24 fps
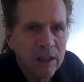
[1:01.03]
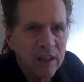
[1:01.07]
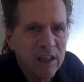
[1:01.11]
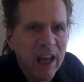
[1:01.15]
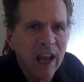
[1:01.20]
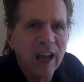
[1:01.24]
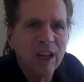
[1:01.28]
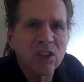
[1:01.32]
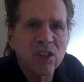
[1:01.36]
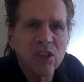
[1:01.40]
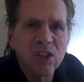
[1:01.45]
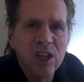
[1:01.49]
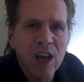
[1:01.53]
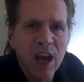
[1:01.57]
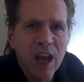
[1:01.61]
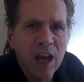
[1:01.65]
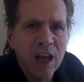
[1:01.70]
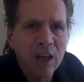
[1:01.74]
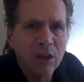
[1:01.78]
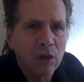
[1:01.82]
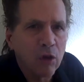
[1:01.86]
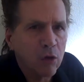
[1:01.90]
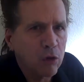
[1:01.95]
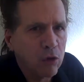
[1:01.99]
Next
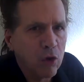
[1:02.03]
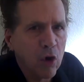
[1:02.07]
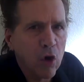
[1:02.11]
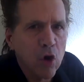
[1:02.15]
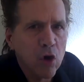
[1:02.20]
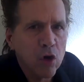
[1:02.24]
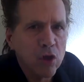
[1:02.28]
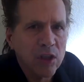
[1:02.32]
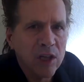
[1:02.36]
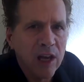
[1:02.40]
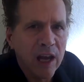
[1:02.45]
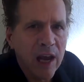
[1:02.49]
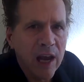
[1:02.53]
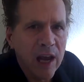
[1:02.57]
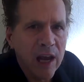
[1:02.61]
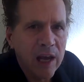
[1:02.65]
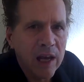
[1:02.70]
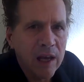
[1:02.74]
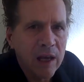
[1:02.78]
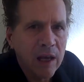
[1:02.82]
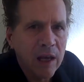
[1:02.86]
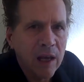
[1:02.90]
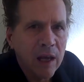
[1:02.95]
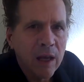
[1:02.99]
day, the third
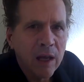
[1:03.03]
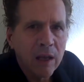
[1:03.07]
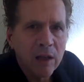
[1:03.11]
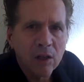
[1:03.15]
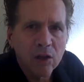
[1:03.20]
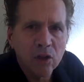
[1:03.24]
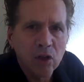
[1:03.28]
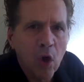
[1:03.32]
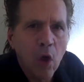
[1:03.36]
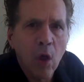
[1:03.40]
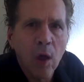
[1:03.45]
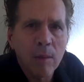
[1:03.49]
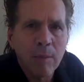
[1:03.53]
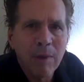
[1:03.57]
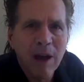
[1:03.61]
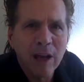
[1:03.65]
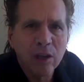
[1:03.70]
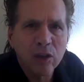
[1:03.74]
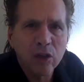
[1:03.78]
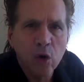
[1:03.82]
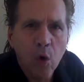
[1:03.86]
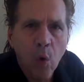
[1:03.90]
day, there's only about